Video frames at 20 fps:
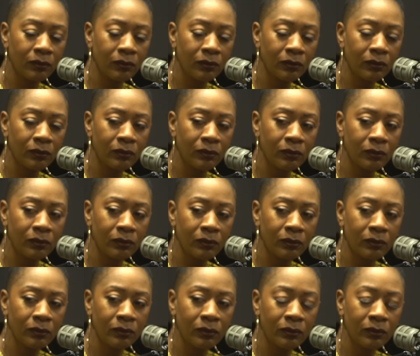
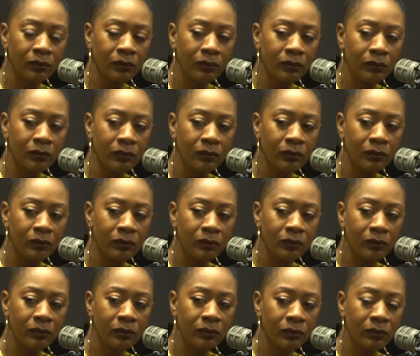
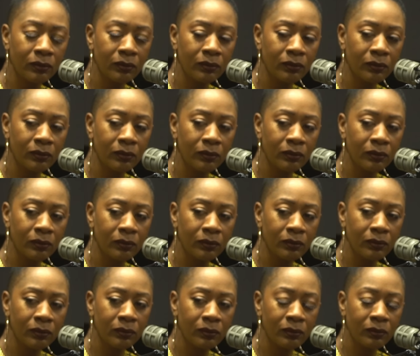
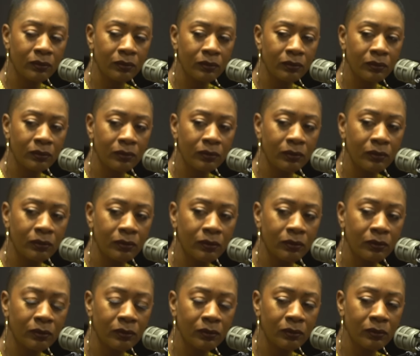
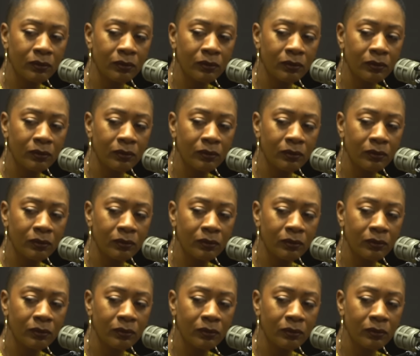The person shown says nothing.